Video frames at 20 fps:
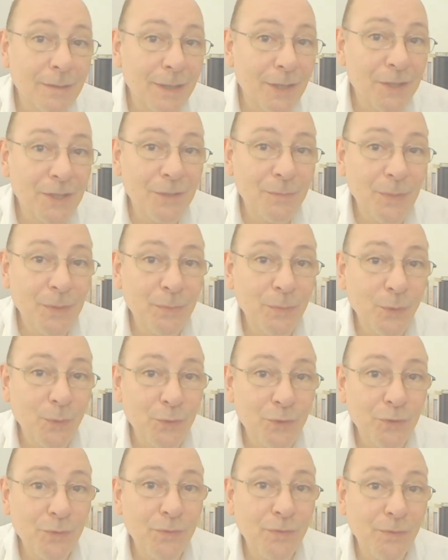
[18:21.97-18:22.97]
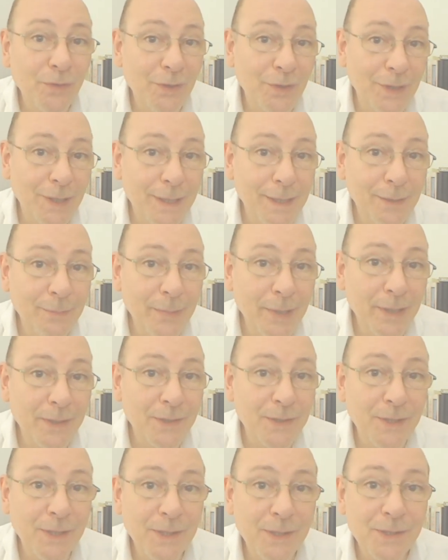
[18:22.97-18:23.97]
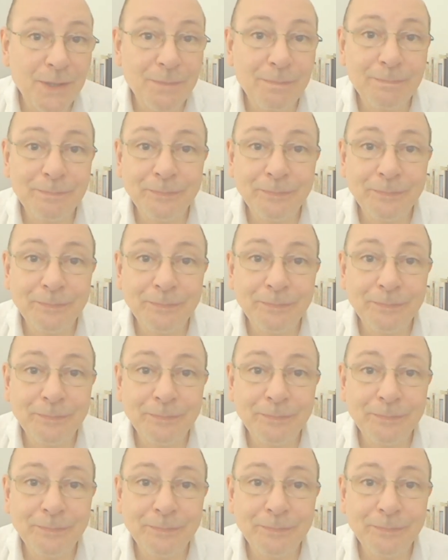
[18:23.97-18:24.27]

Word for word: getting a bit more truth on a daily basis.